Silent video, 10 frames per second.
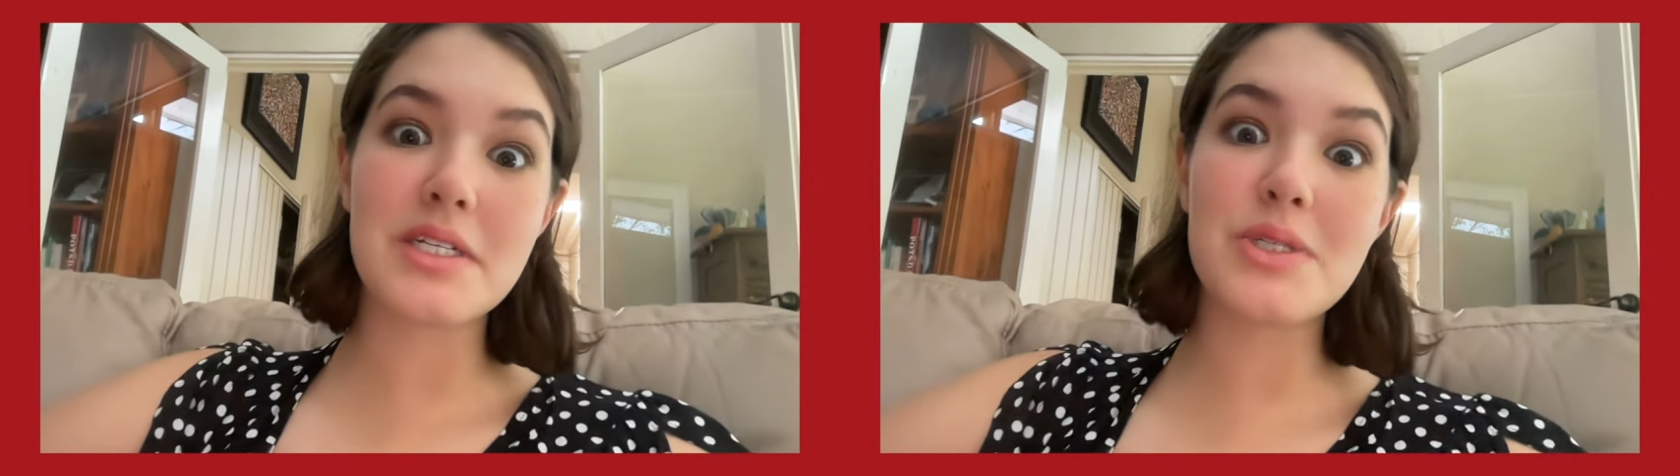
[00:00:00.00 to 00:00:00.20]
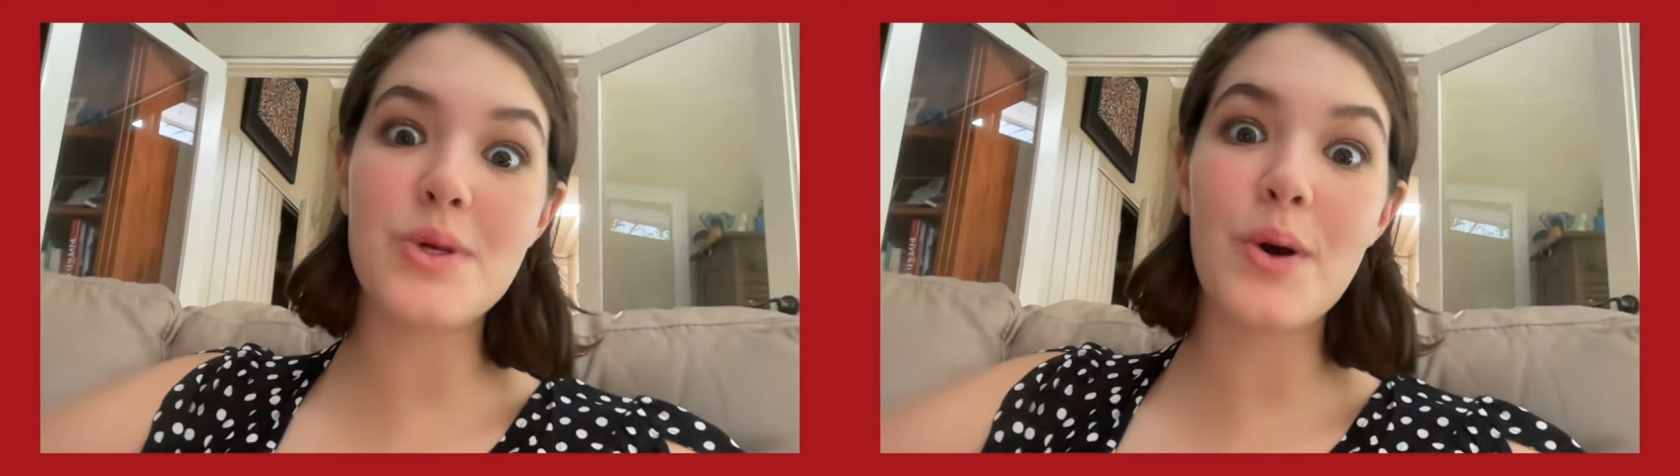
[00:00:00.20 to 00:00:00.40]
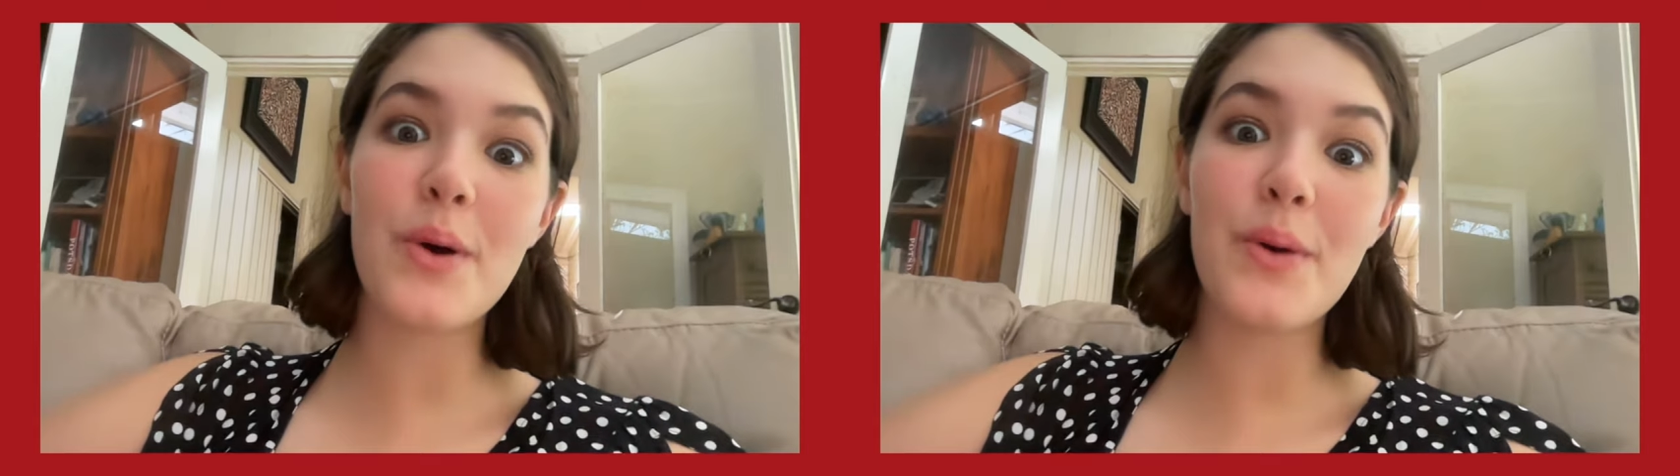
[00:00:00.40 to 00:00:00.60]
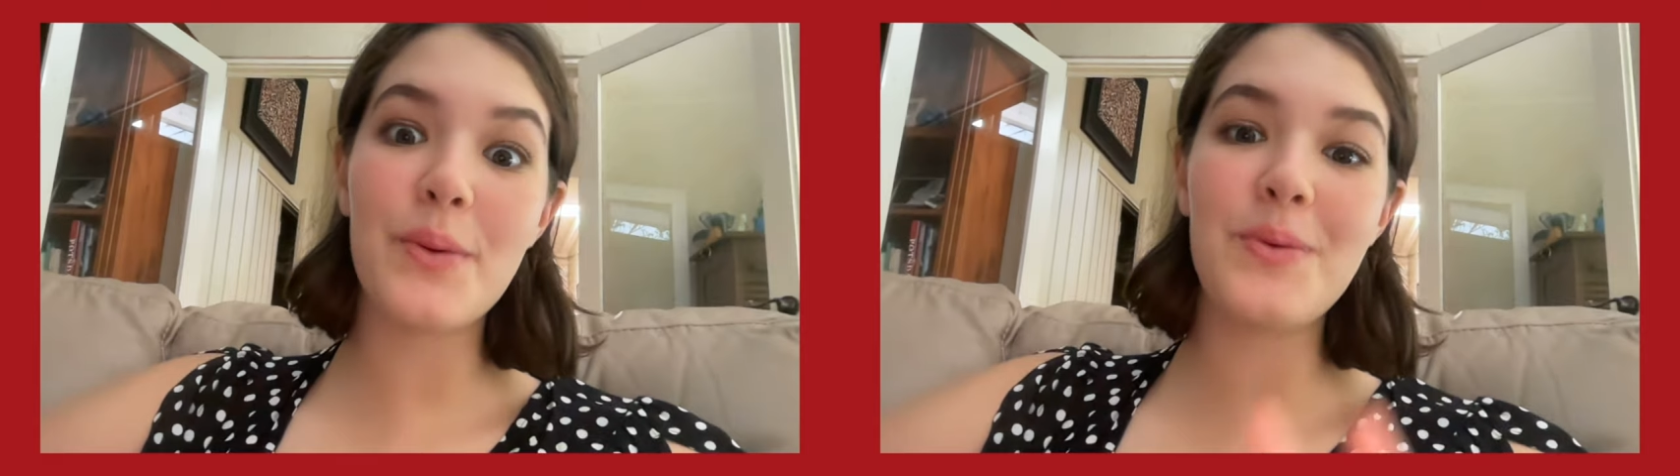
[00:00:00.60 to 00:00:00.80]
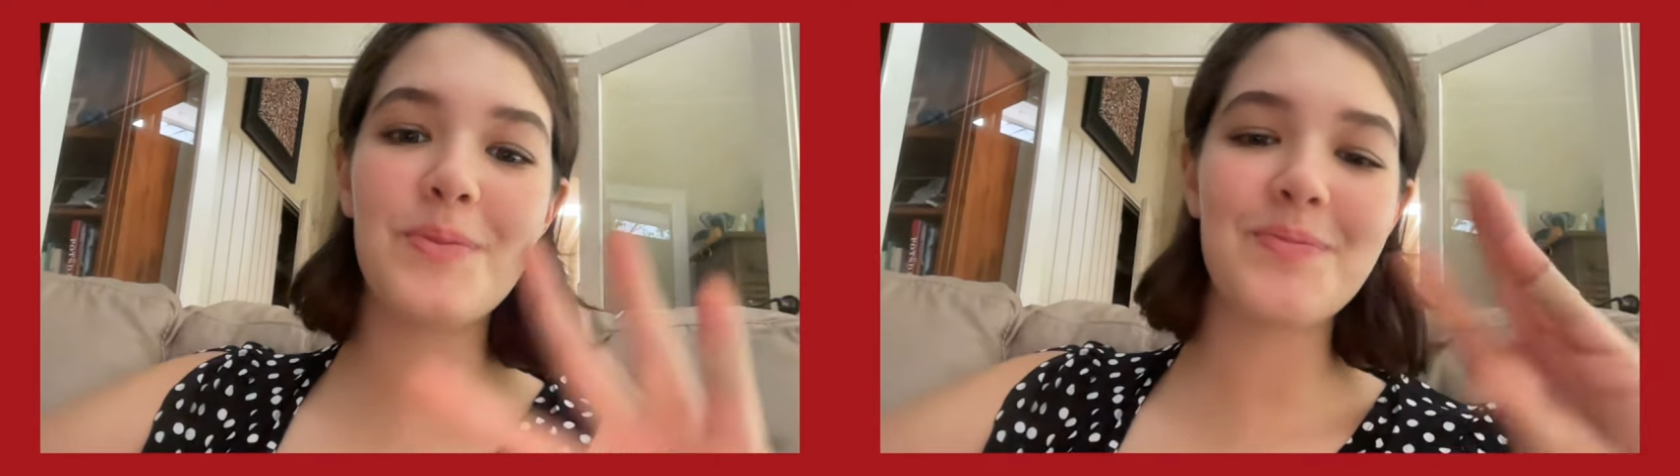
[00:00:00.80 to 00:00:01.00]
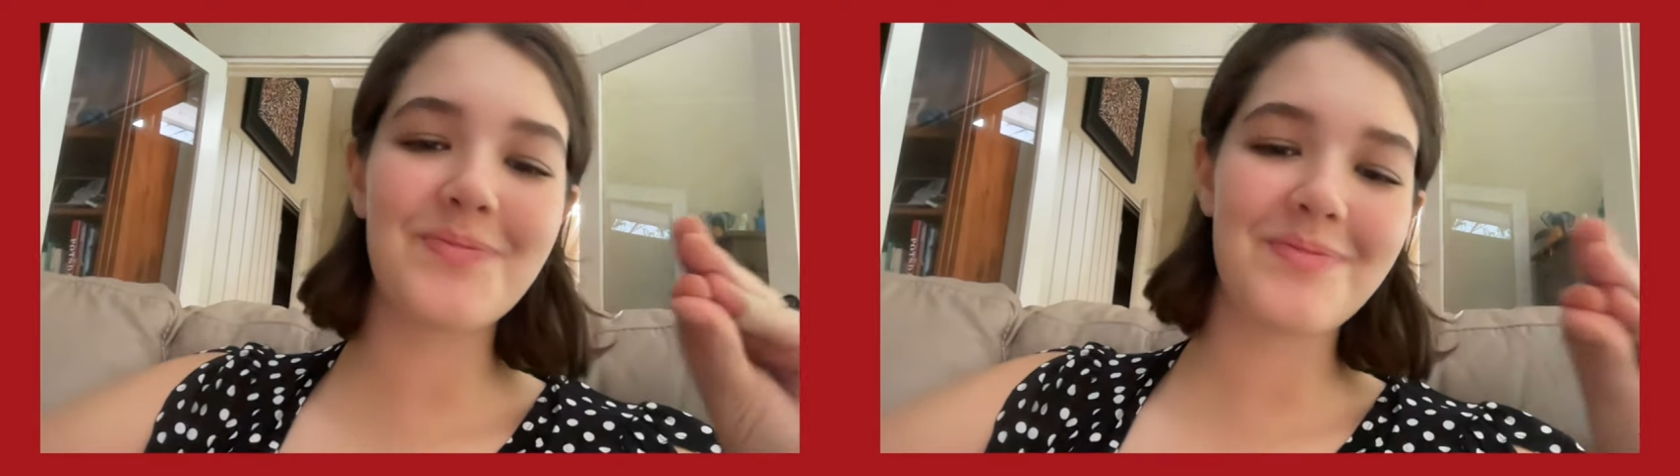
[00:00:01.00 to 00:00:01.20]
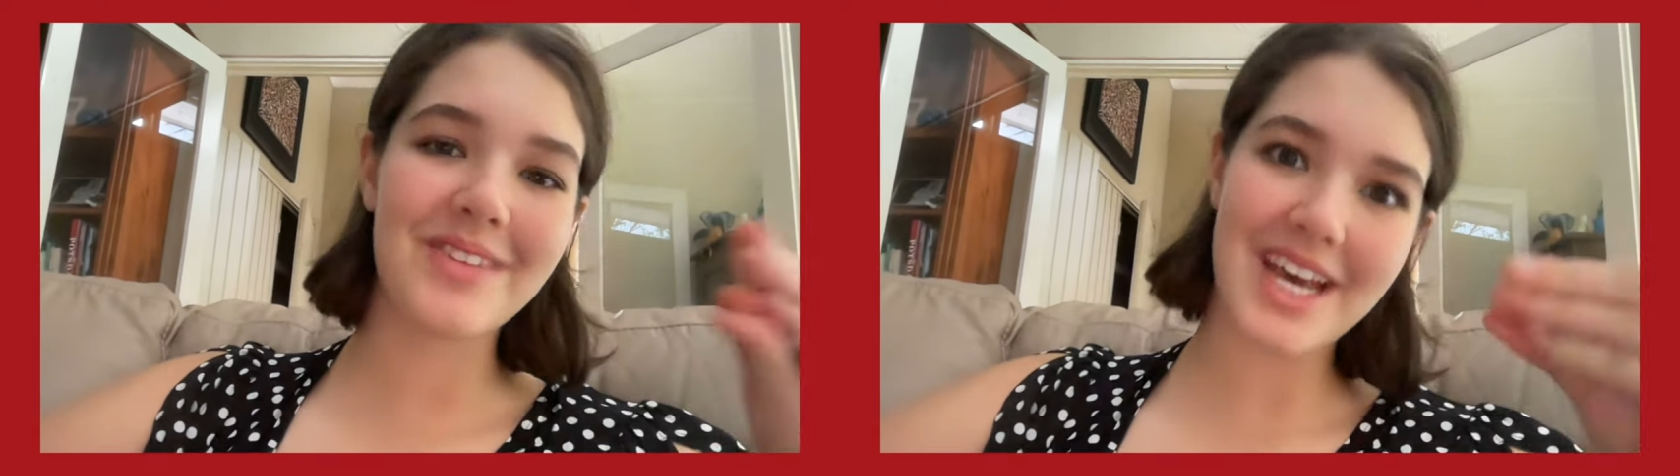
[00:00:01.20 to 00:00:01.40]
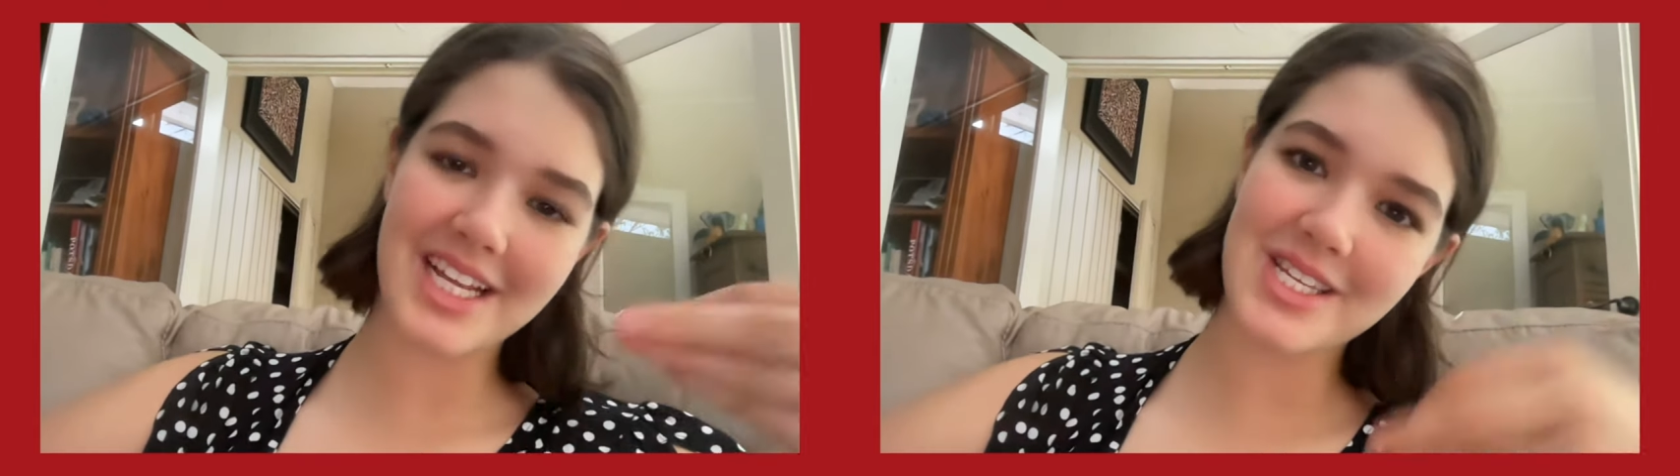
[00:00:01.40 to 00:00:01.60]
So
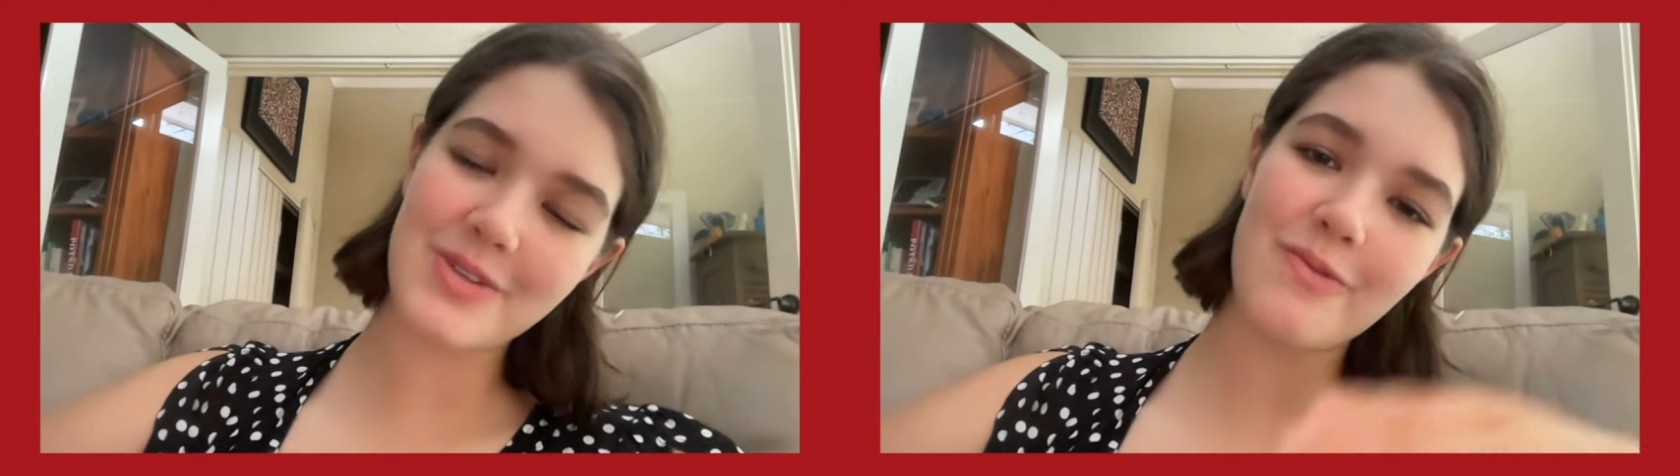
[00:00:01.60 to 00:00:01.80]
that's